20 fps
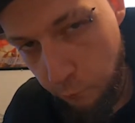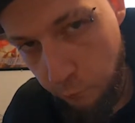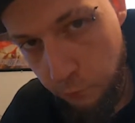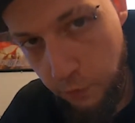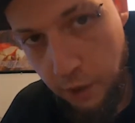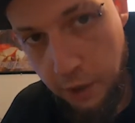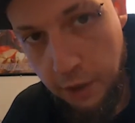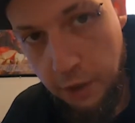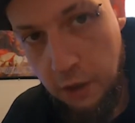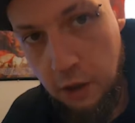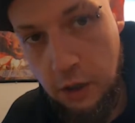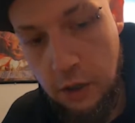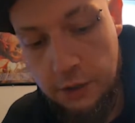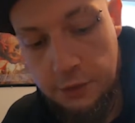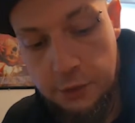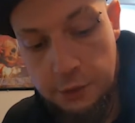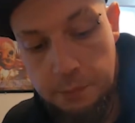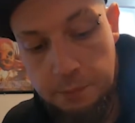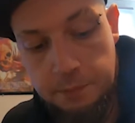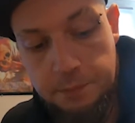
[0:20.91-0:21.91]
Fucking
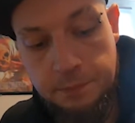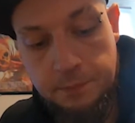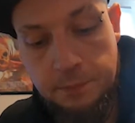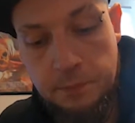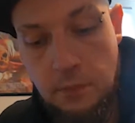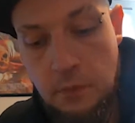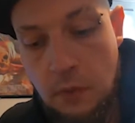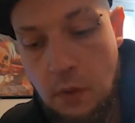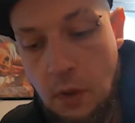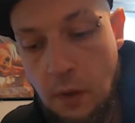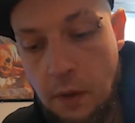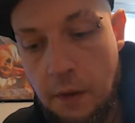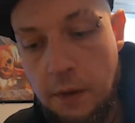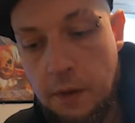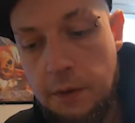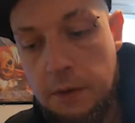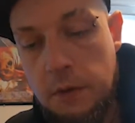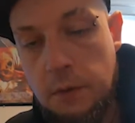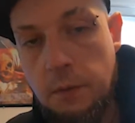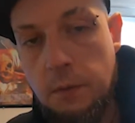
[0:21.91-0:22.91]
awesome.
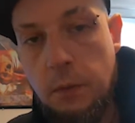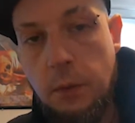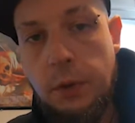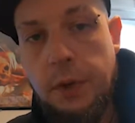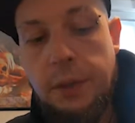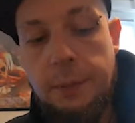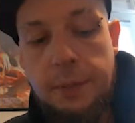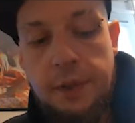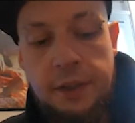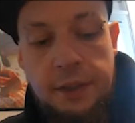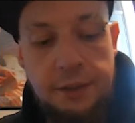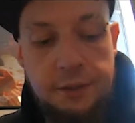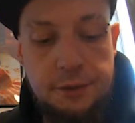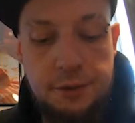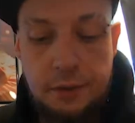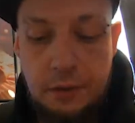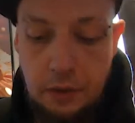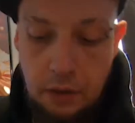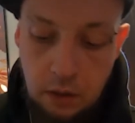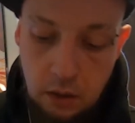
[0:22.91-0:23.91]
It's 40
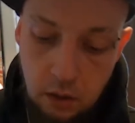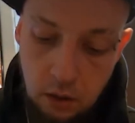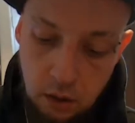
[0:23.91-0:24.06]
minutes.